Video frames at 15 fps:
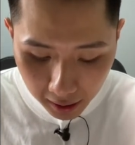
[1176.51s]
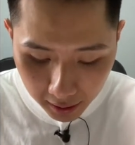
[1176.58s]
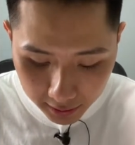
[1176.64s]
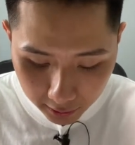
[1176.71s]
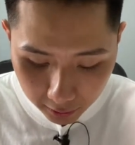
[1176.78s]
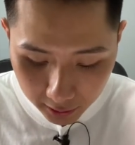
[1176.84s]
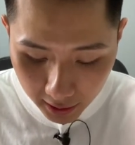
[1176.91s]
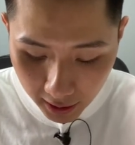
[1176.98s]

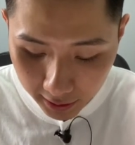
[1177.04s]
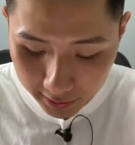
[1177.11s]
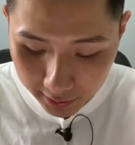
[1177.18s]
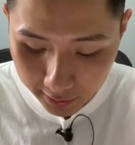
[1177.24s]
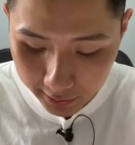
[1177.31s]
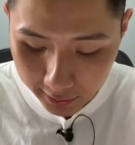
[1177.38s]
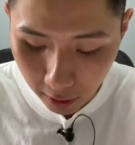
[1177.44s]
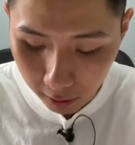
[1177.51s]
So the answer
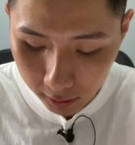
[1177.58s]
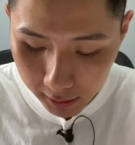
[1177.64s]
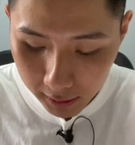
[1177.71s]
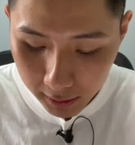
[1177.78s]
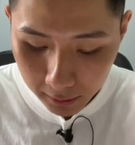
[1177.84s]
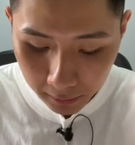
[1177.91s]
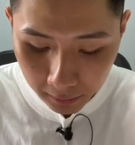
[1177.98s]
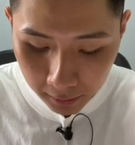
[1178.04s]
is
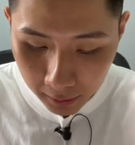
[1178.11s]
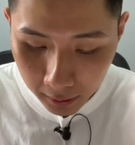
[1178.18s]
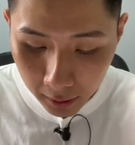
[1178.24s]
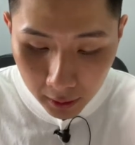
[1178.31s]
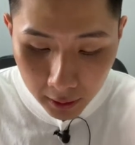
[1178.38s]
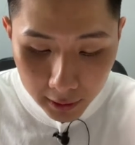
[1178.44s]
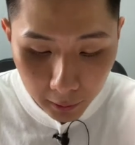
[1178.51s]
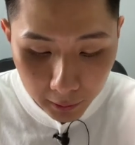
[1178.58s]
donkey.
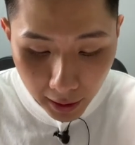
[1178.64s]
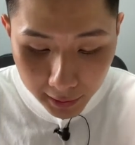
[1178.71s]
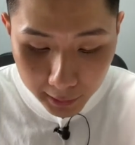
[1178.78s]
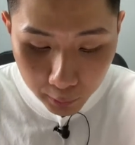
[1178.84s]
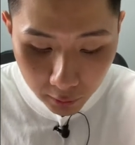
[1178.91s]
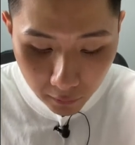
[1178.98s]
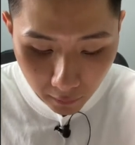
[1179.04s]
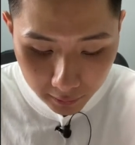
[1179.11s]
So let's
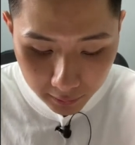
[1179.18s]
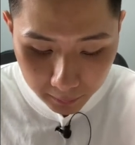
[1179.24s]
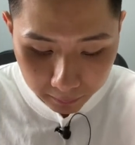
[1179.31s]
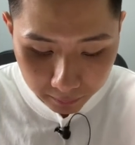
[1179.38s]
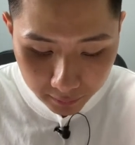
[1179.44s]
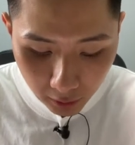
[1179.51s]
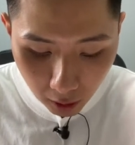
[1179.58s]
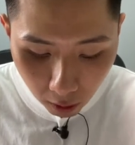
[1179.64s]
move on.
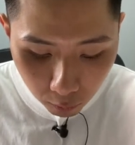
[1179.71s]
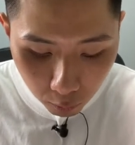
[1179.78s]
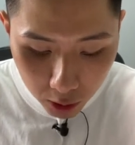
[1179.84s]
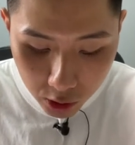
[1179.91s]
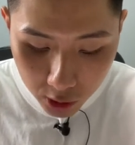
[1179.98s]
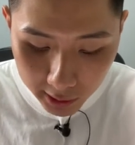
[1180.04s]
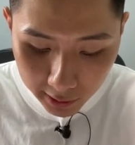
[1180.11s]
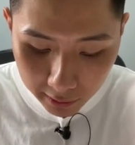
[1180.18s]
On
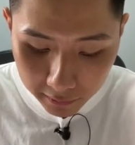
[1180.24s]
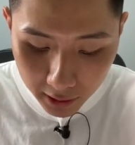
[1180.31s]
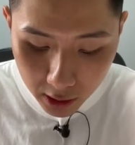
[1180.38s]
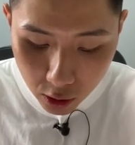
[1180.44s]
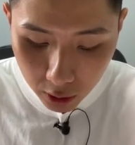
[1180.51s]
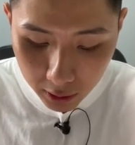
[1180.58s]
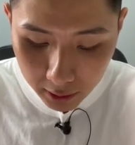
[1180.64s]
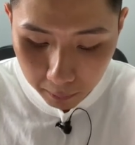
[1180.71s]
which surface
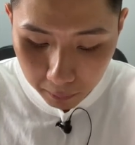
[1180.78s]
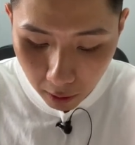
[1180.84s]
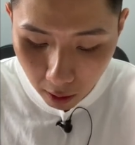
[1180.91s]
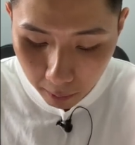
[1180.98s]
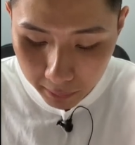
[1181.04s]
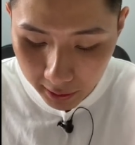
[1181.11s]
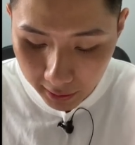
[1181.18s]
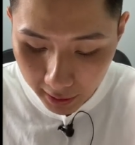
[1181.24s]
should the
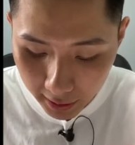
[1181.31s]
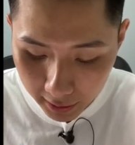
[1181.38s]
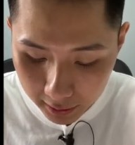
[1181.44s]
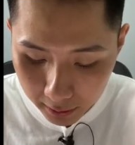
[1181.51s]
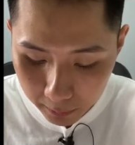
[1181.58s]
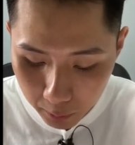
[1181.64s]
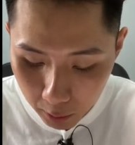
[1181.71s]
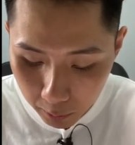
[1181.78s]
block be laid
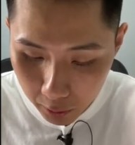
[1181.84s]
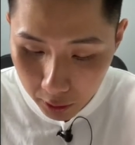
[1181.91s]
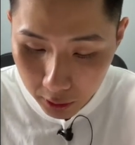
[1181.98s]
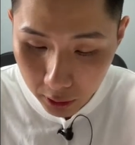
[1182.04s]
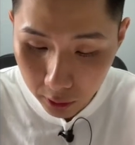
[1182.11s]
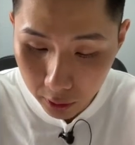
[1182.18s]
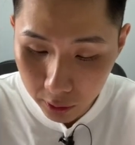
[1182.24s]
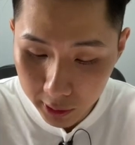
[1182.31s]
to
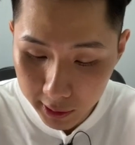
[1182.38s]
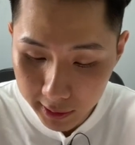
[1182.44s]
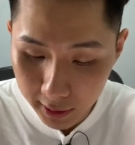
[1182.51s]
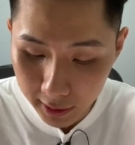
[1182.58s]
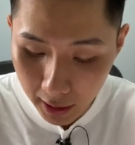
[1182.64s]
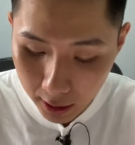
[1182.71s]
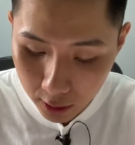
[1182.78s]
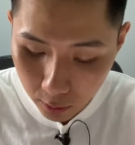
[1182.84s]
produce the
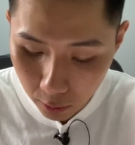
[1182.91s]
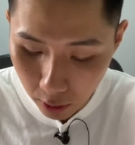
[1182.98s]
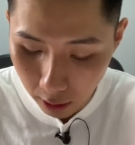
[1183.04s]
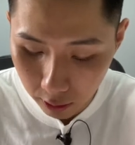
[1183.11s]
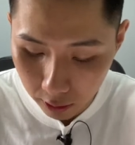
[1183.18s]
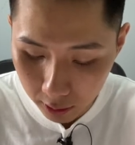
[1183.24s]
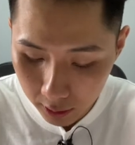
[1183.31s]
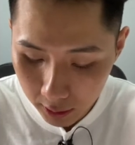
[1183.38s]
larger pressure?